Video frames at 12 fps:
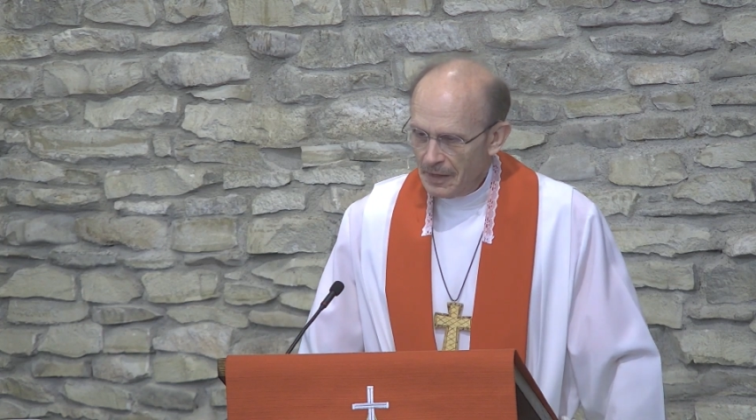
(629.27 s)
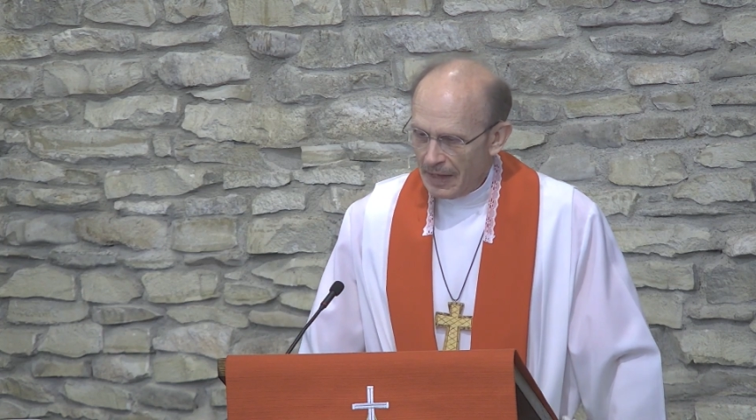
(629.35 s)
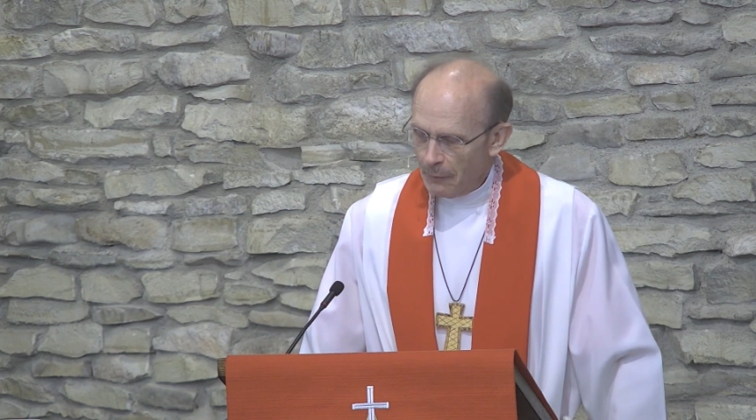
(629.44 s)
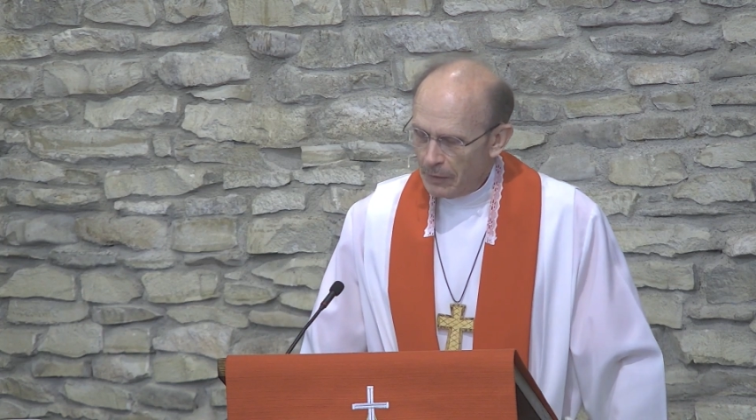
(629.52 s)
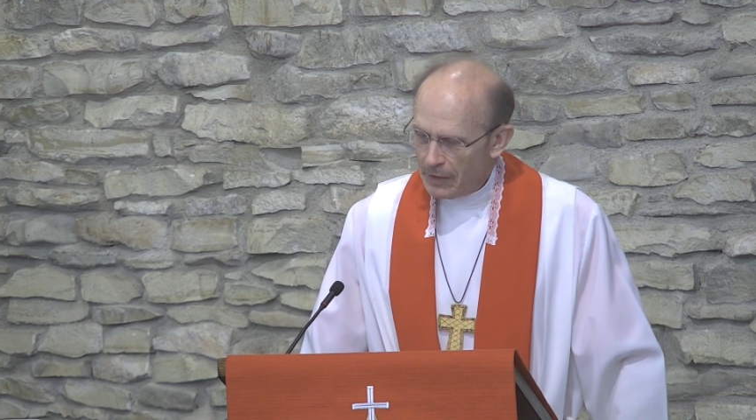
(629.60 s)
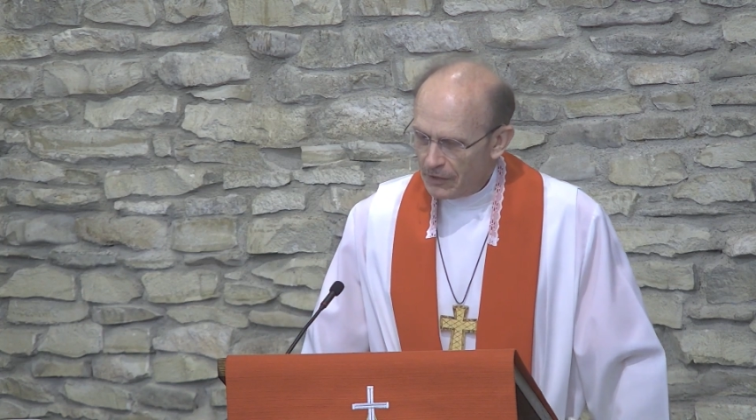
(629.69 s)

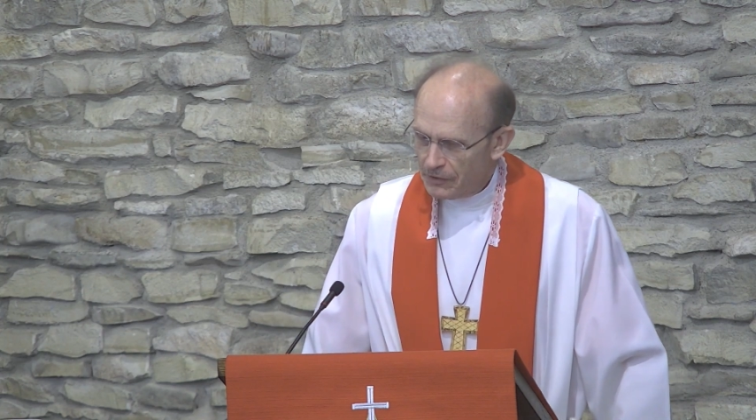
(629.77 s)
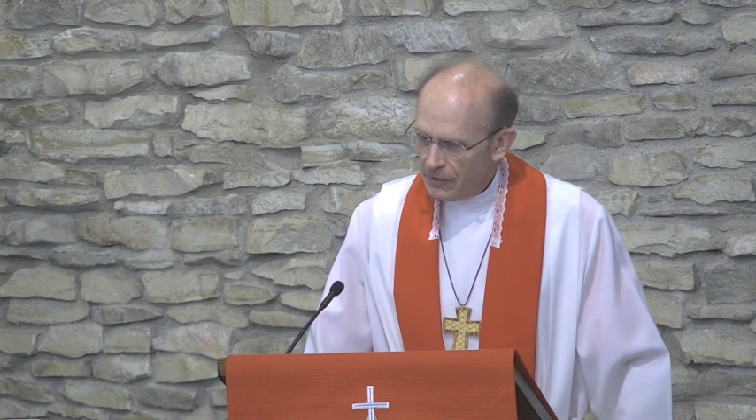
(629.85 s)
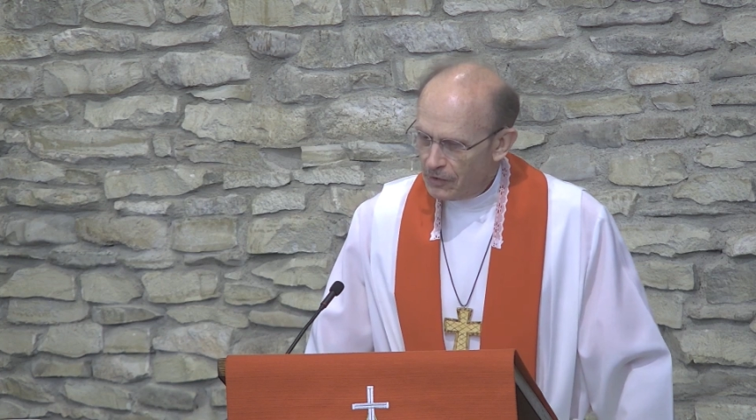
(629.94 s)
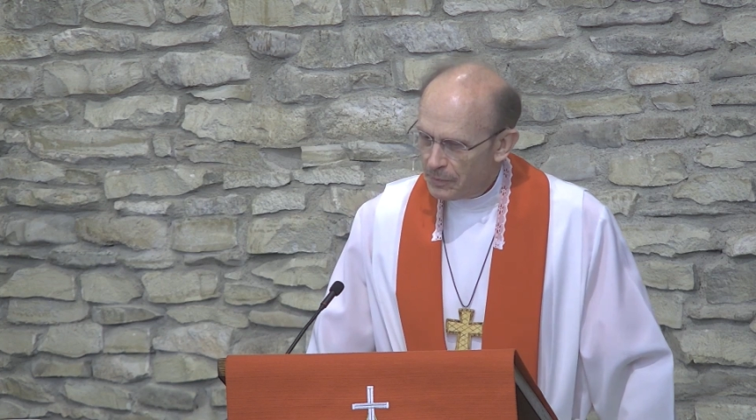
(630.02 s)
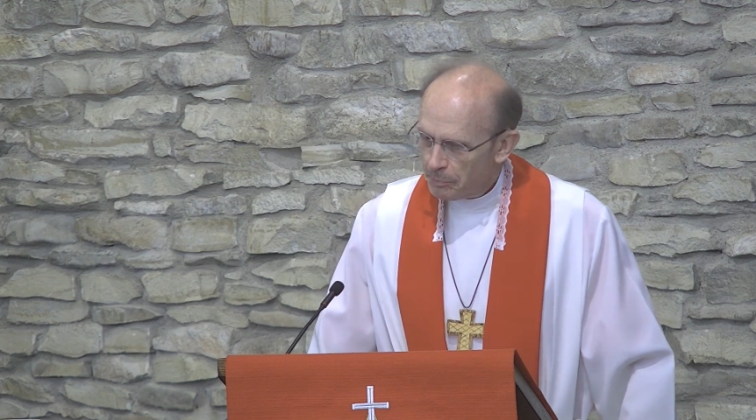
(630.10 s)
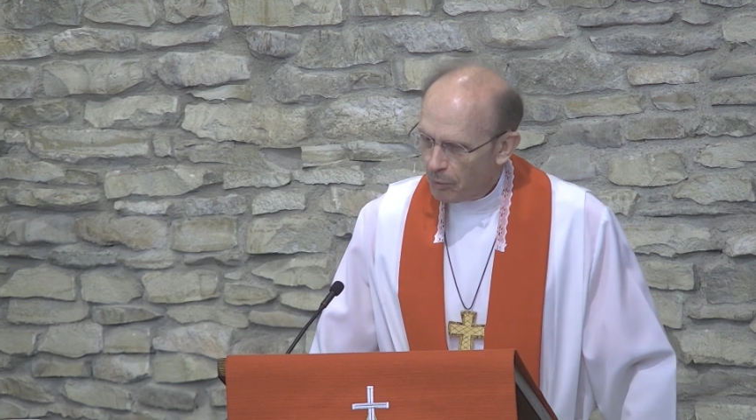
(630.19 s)
And we
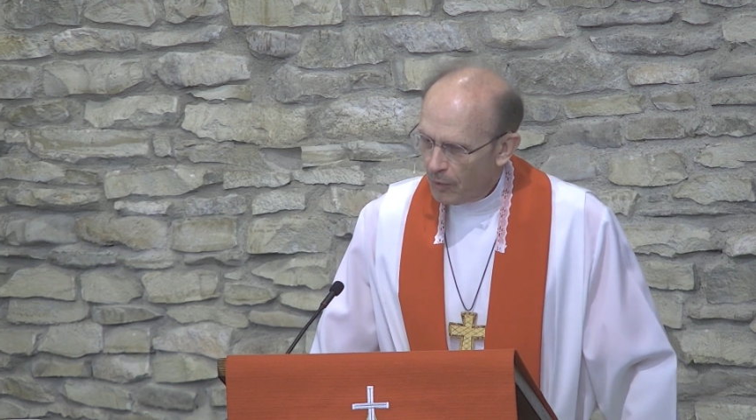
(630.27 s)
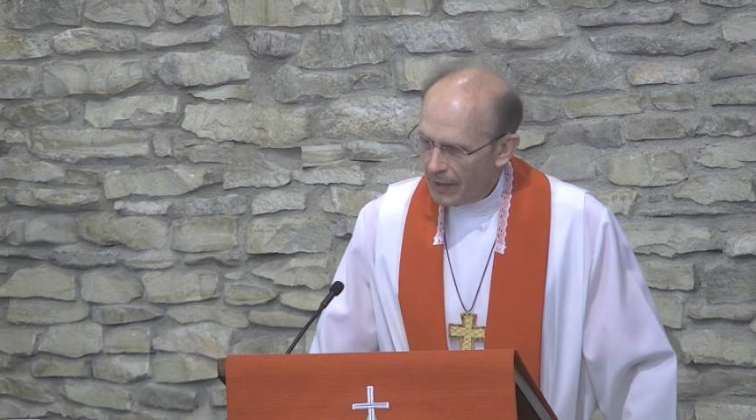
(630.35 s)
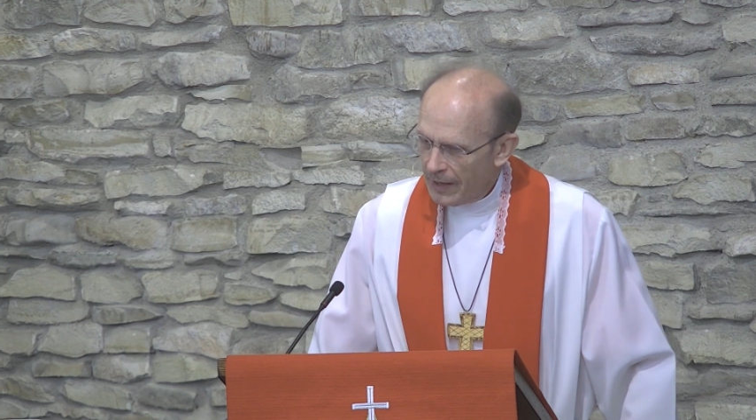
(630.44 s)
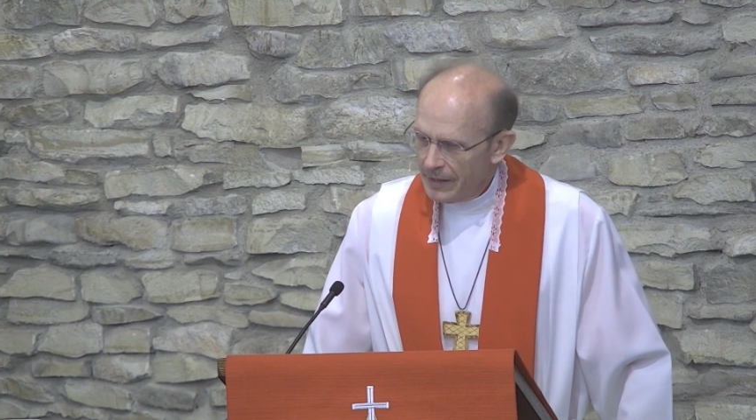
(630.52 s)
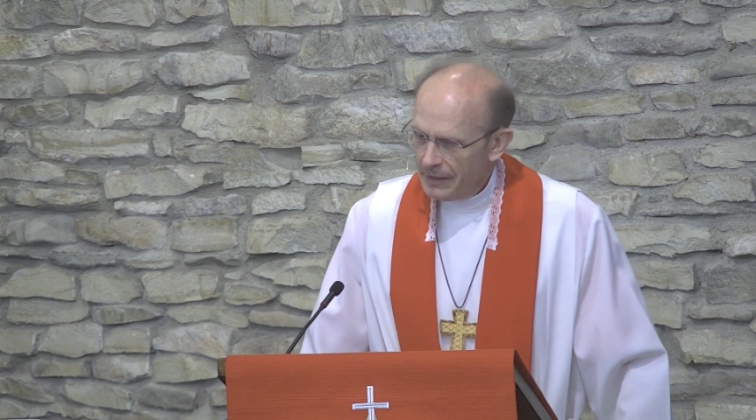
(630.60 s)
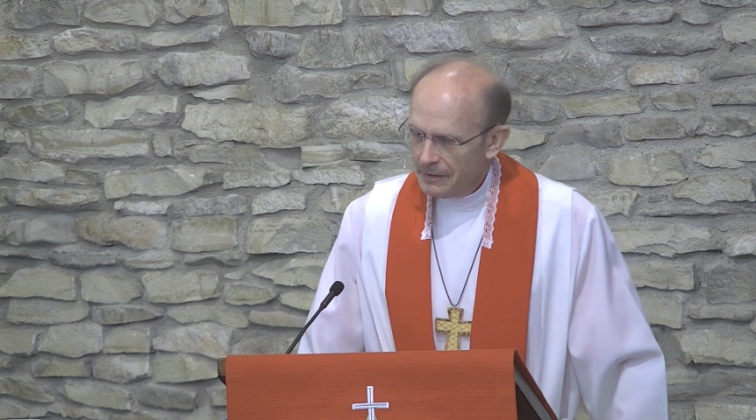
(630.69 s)
continue to
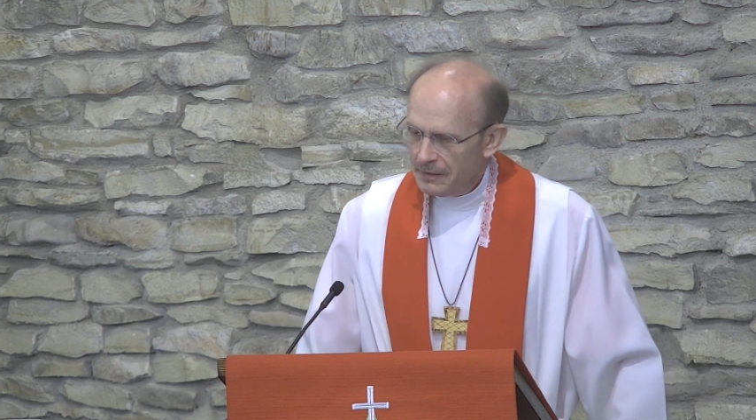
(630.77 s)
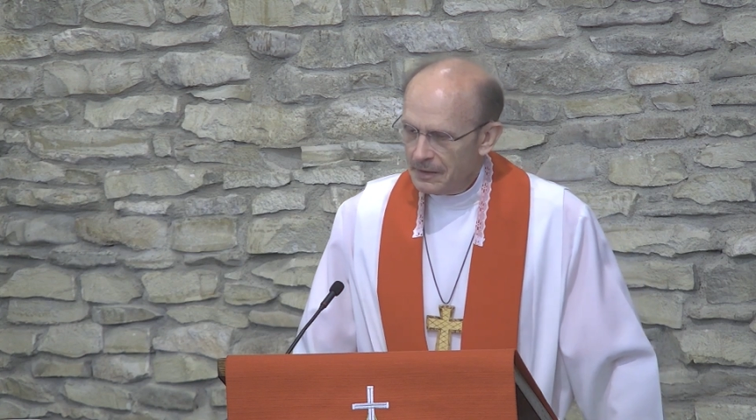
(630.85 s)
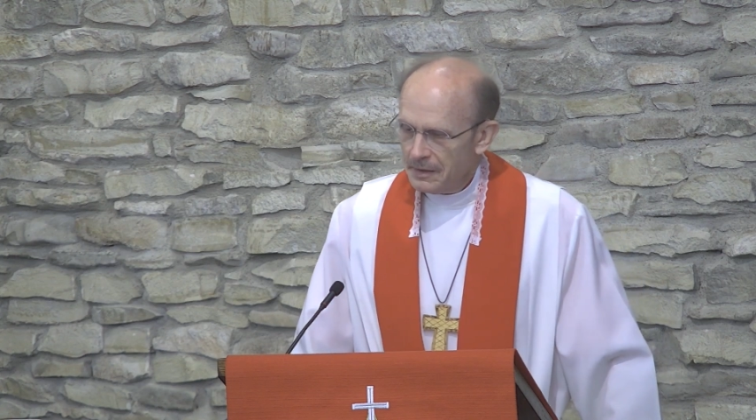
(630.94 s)
pray